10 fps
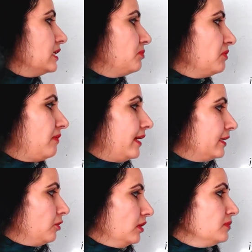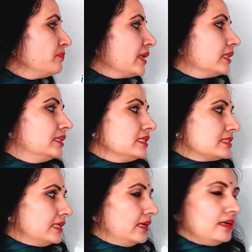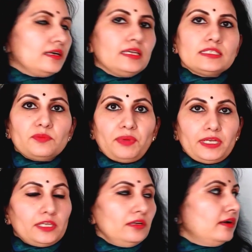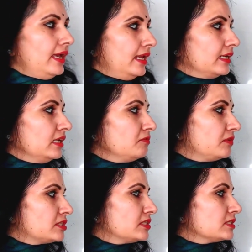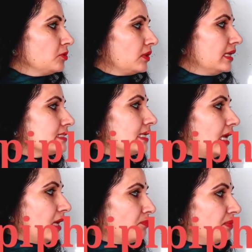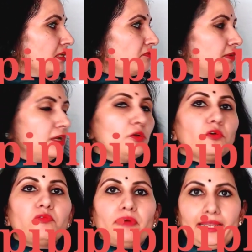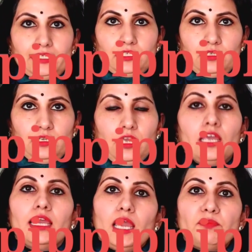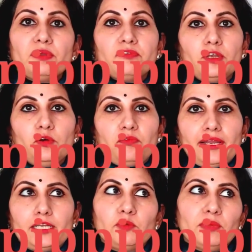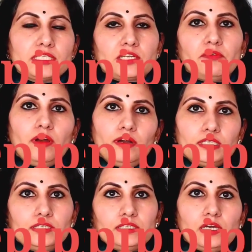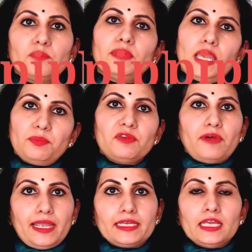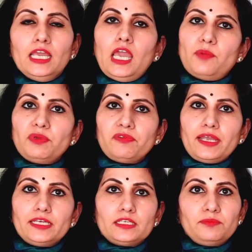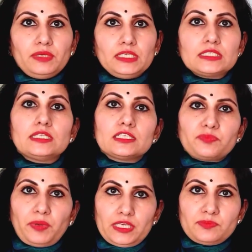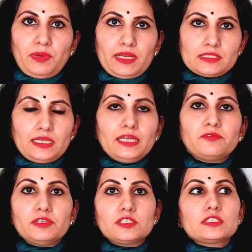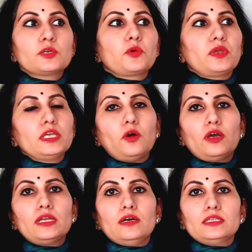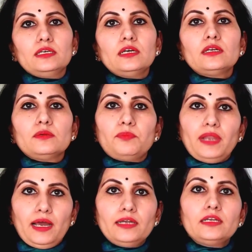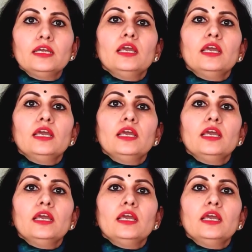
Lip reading: epiphyton. This is a particular algae which is known as epiphyllophyte. Epiphyllophyte, you must have heard the term epiphyte. Epiphyte means the space parasite which is growing on other plant